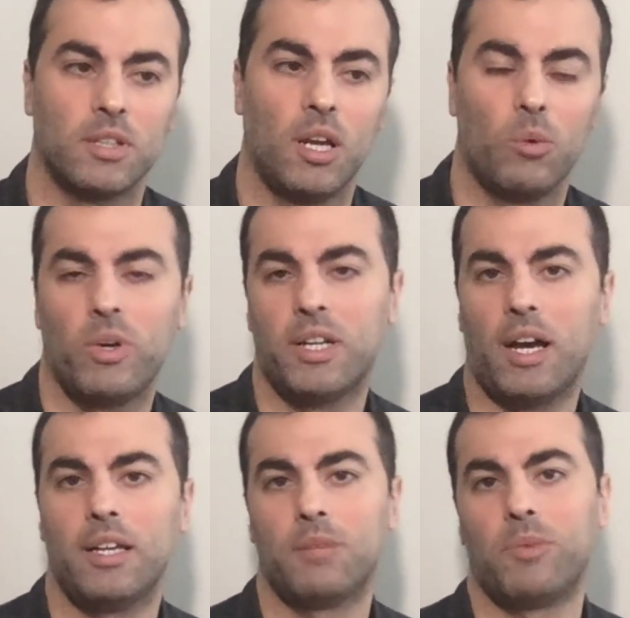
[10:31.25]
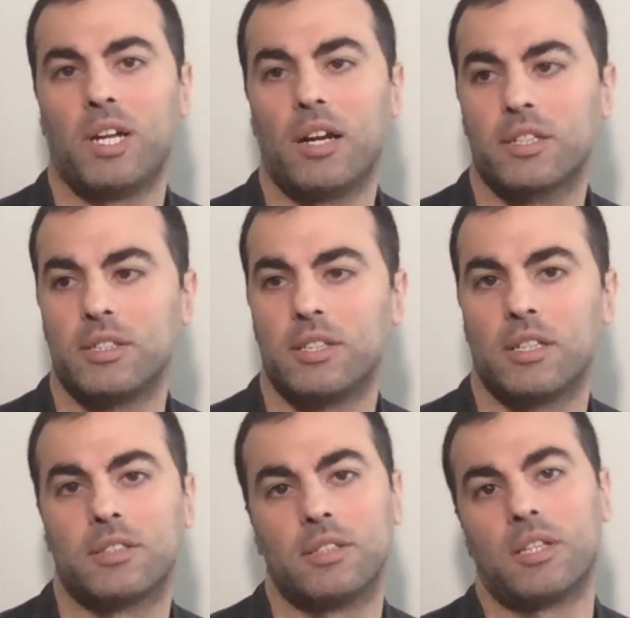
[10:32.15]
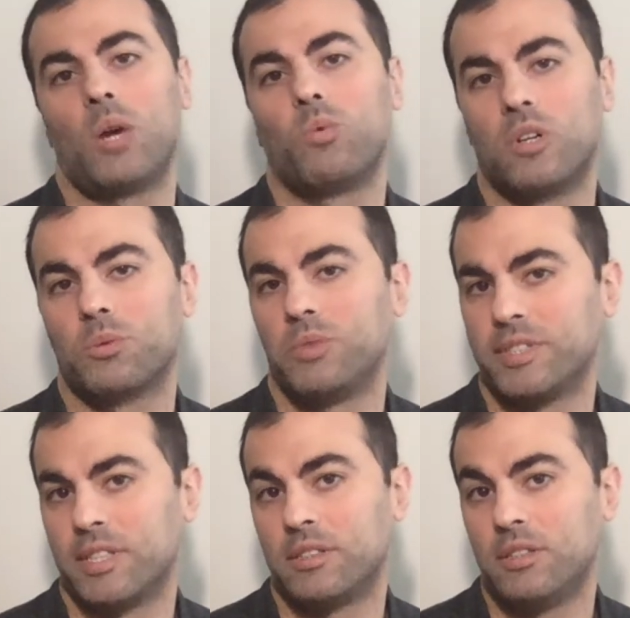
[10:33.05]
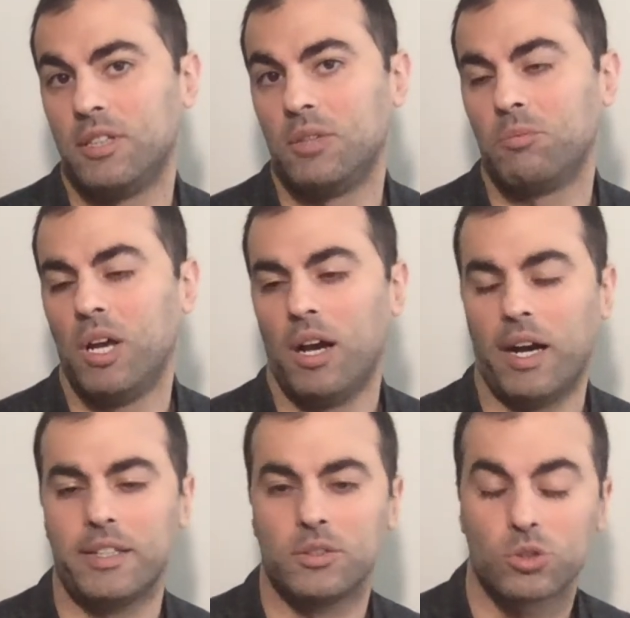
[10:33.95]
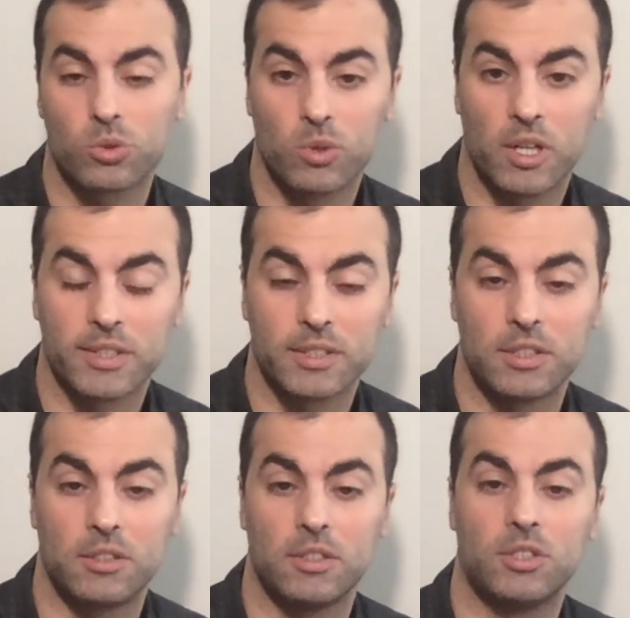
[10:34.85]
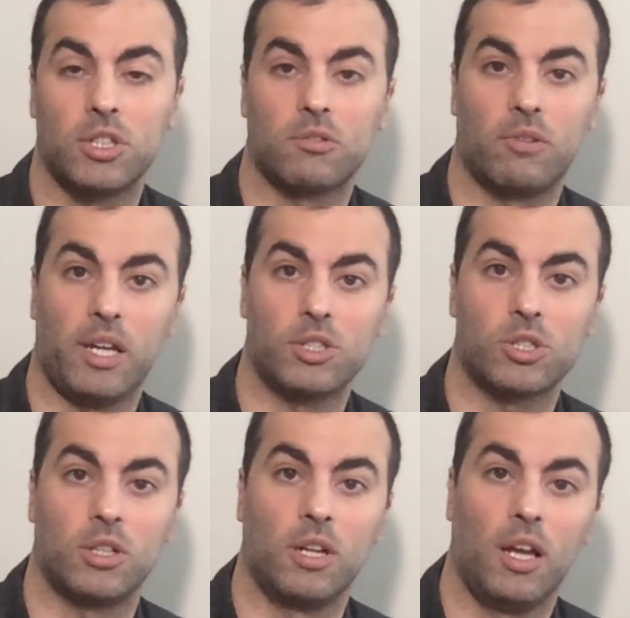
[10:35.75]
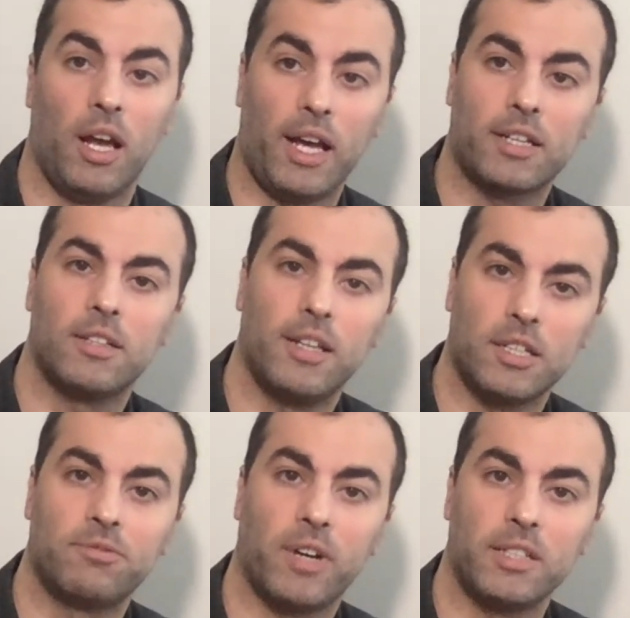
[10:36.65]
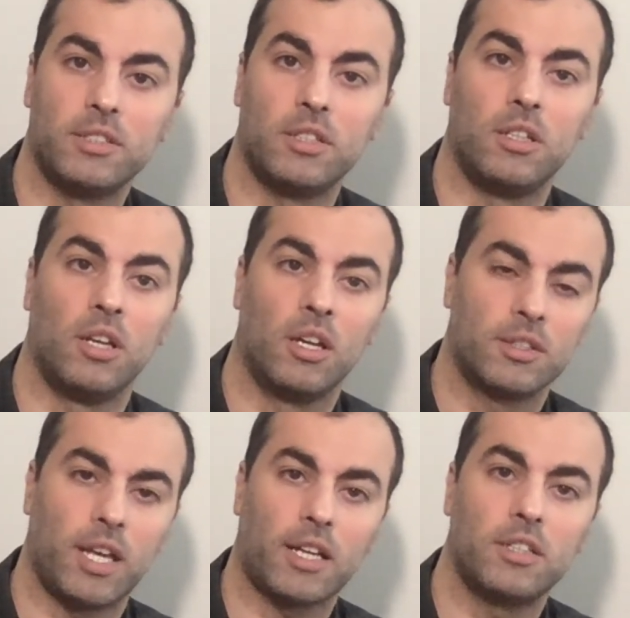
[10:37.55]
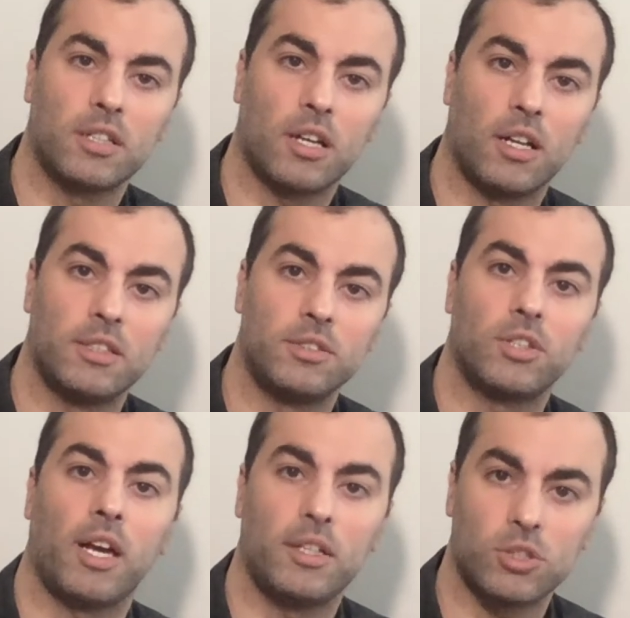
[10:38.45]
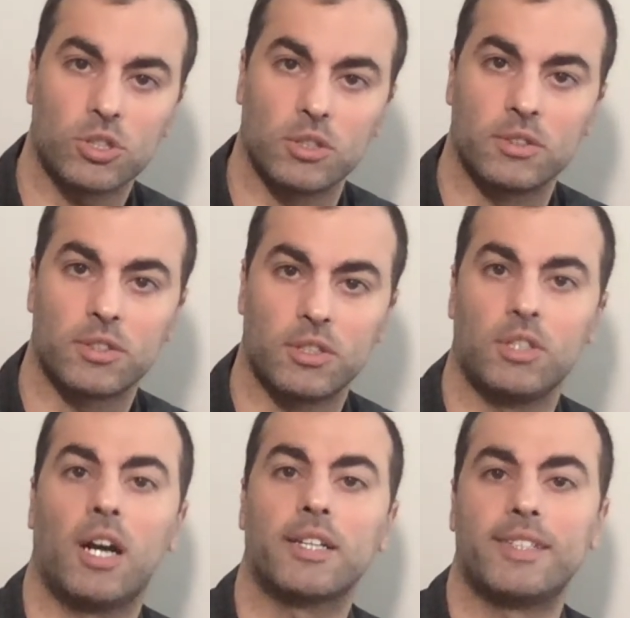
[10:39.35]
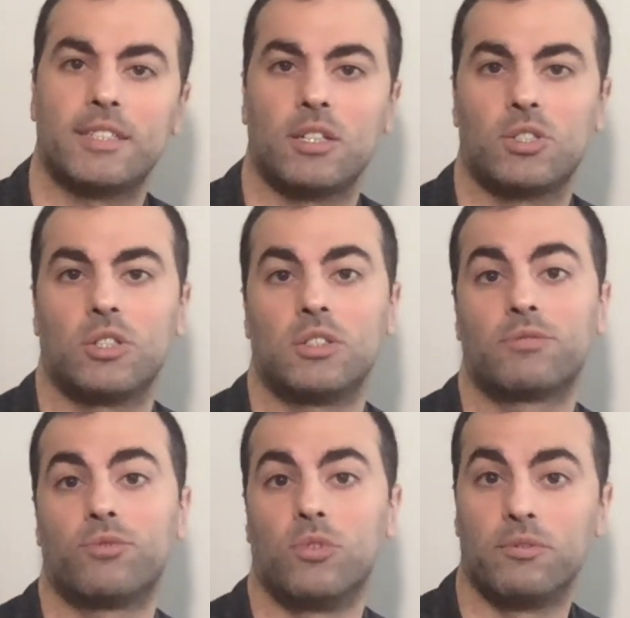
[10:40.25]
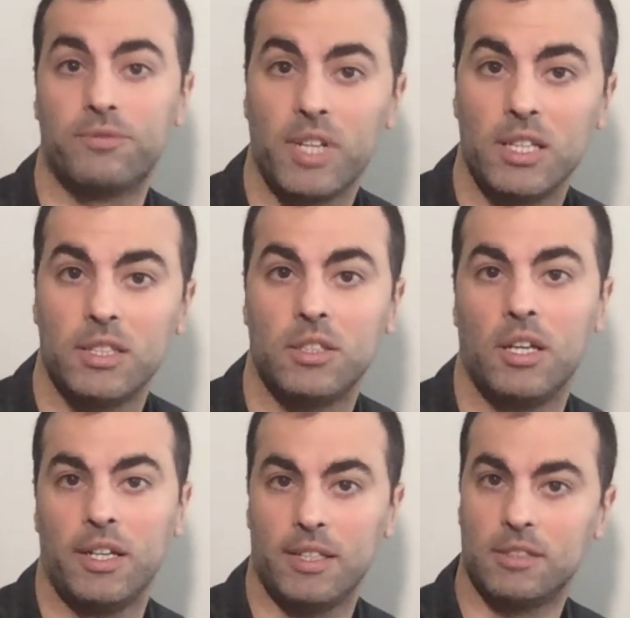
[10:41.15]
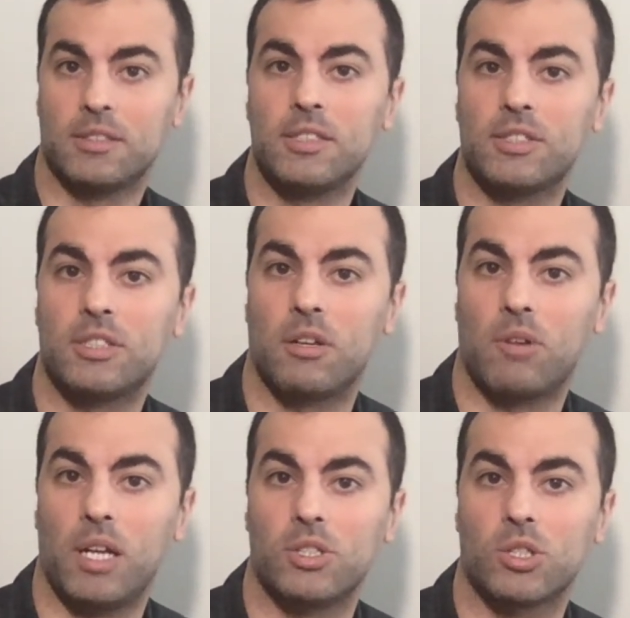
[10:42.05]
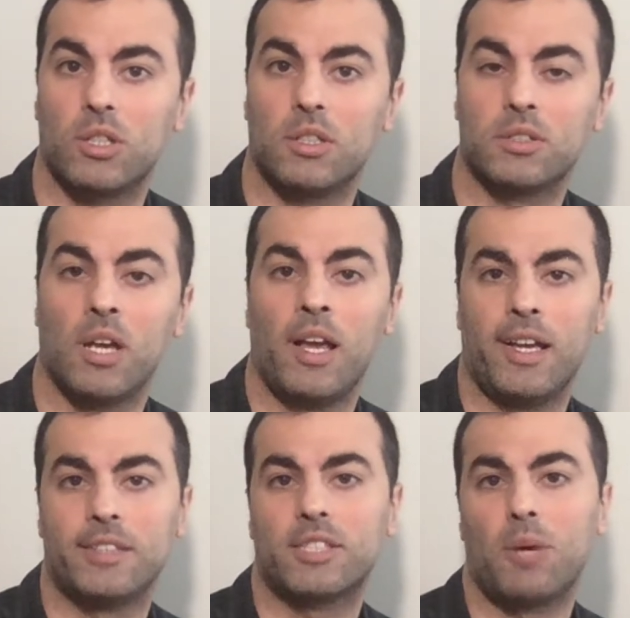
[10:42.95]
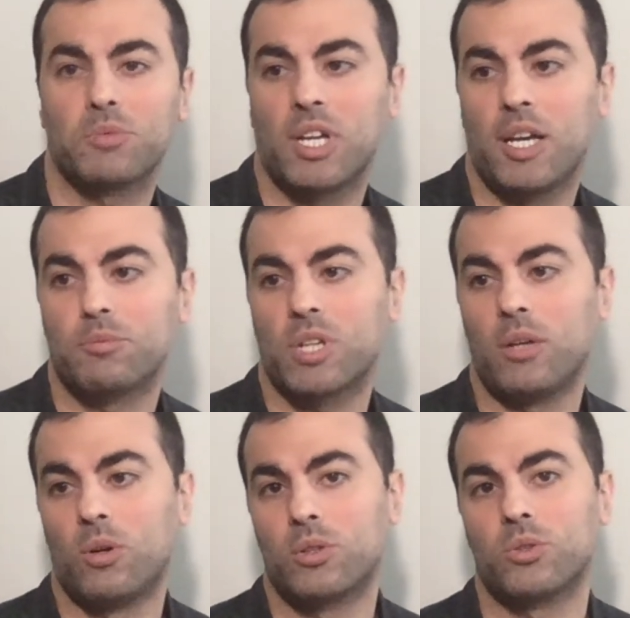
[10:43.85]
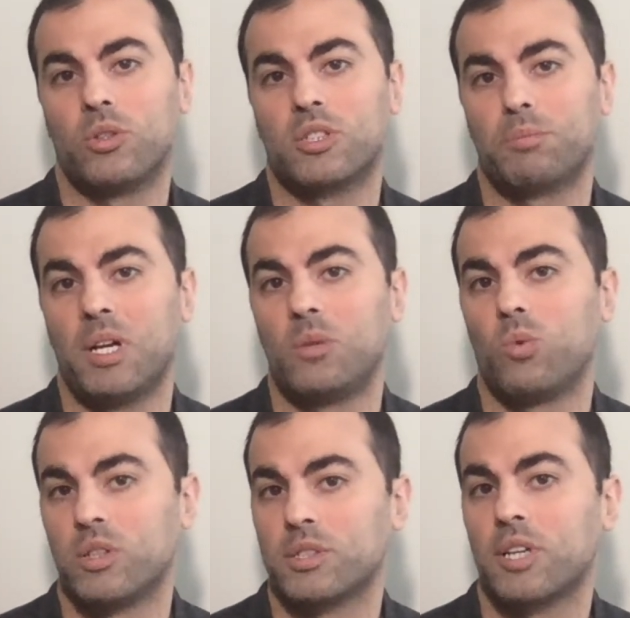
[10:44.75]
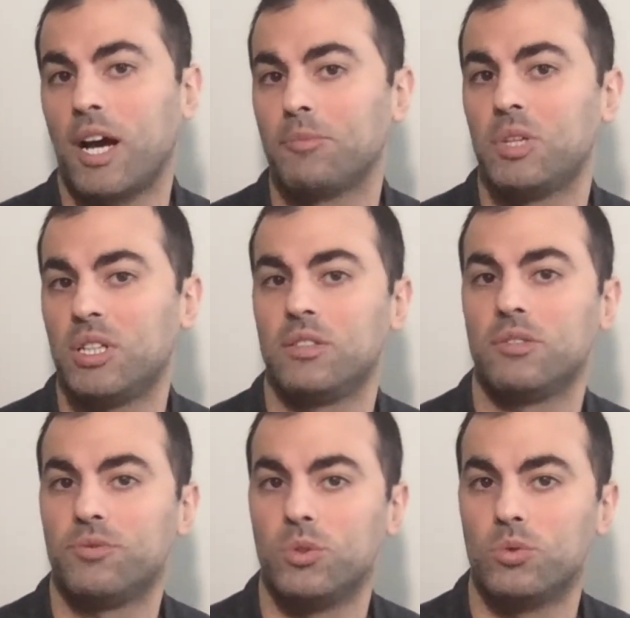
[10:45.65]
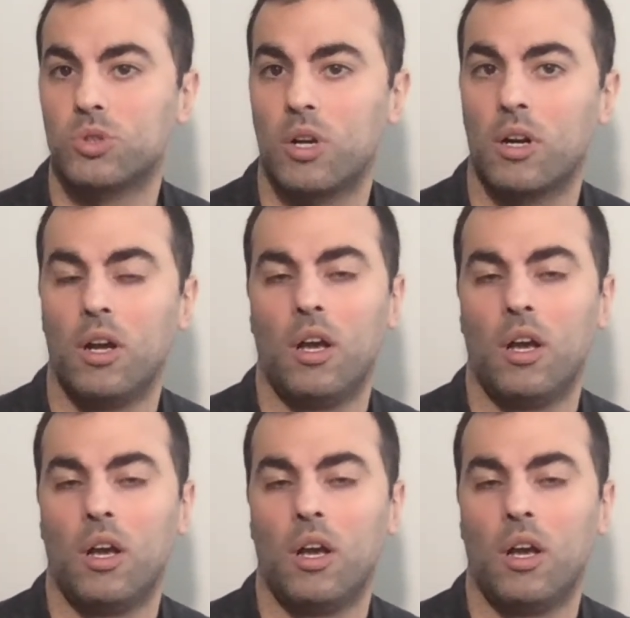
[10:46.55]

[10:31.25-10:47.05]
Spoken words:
When I am an architect and I work with a team, I ensure that in each iteration, I clarify the technical intentions that the architecture is fulfilling in these iterations. And sometimes I also explain what's coming in the future.